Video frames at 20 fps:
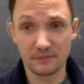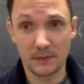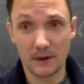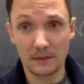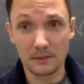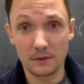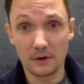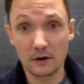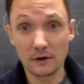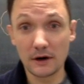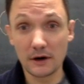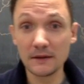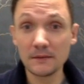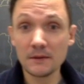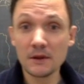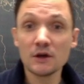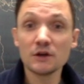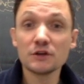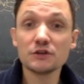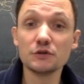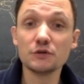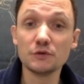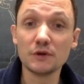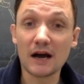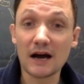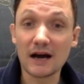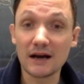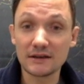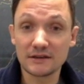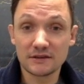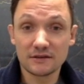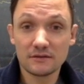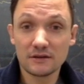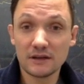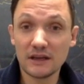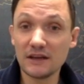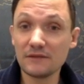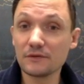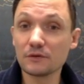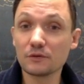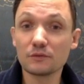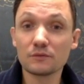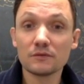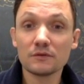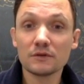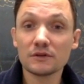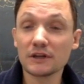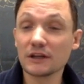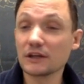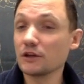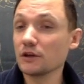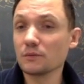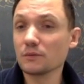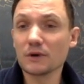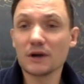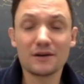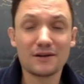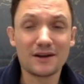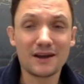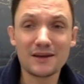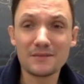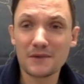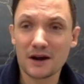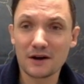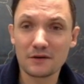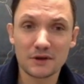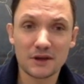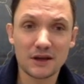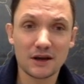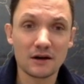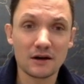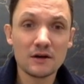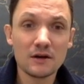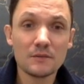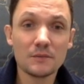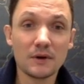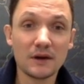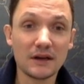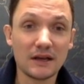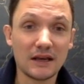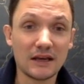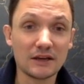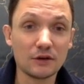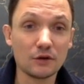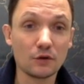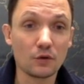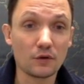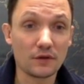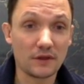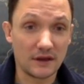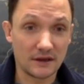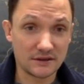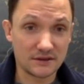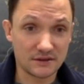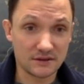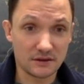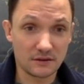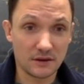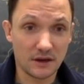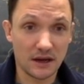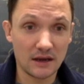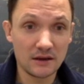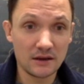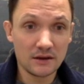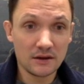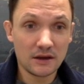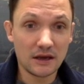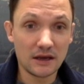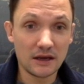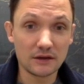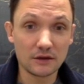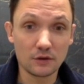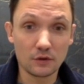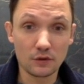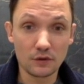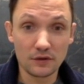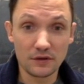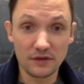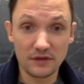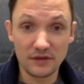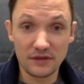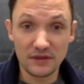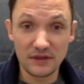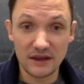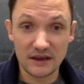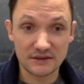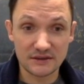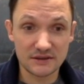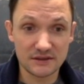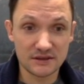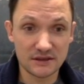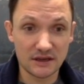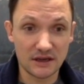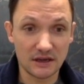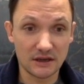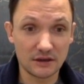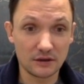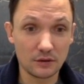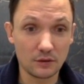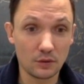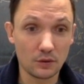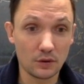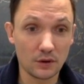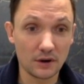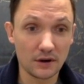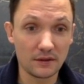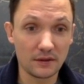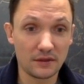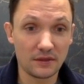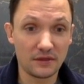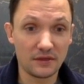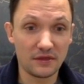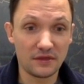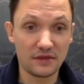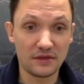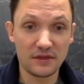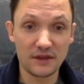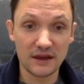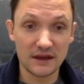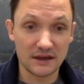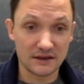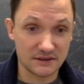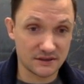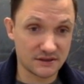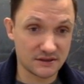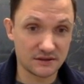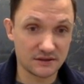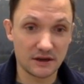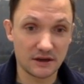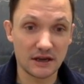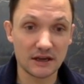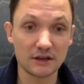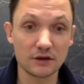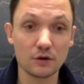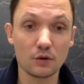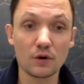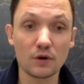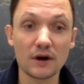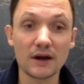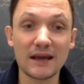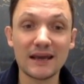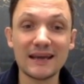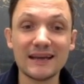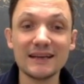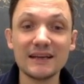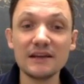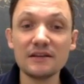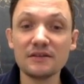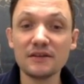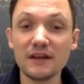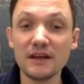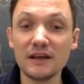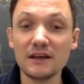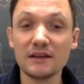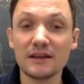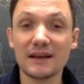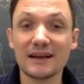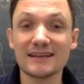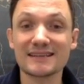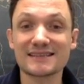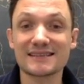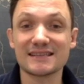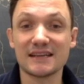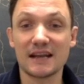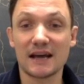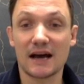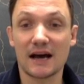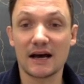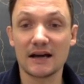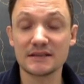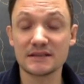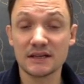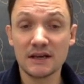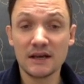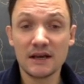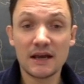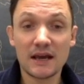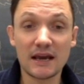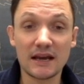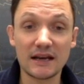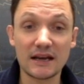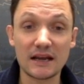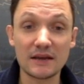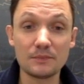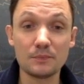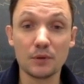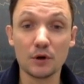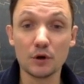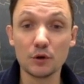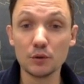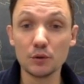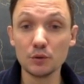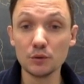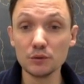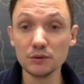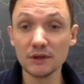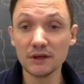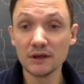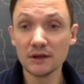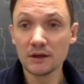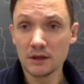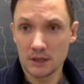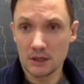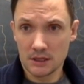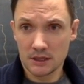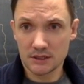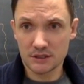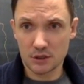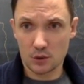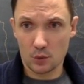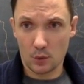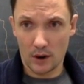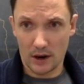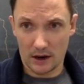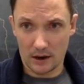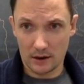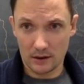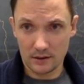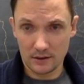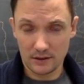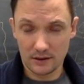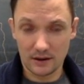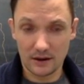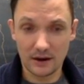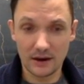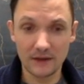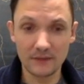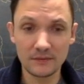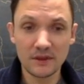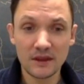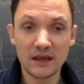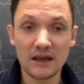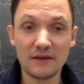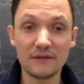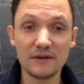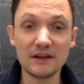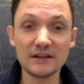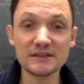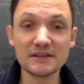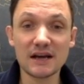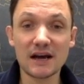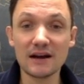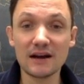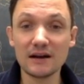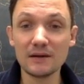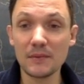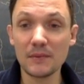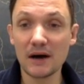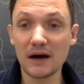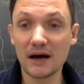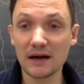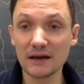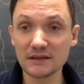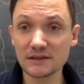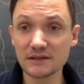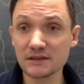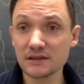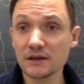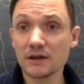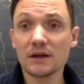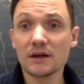paper, all right? Do not even, like, you can write your name, I don't care, but ignore this, okay? Ignore this, ignore this. Ignore anything that is not in a bold square, all right? If it is not in a box,